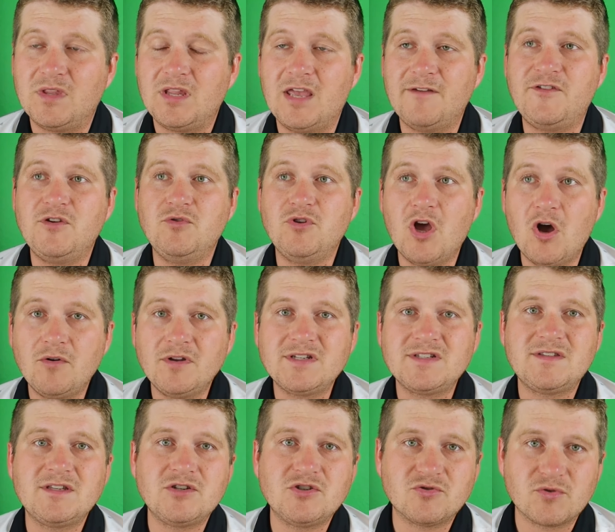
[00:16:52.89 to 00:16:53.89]
If you
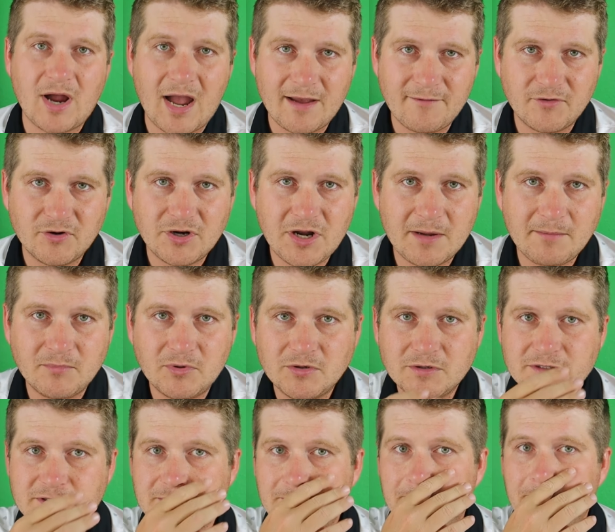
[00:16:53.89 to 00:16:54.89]
notice the driver
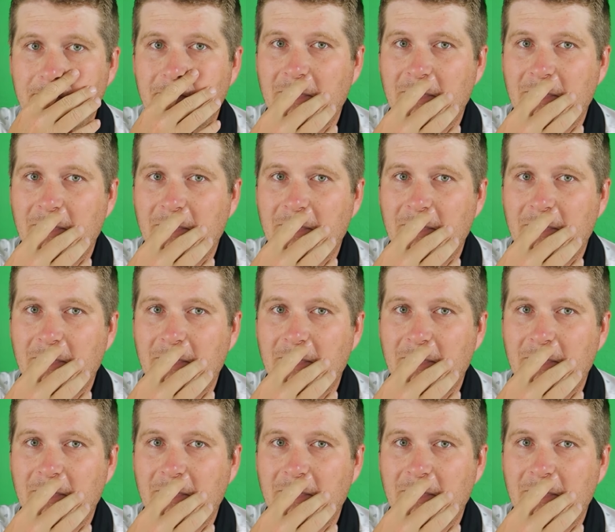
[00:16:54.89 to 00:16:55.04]
numbers,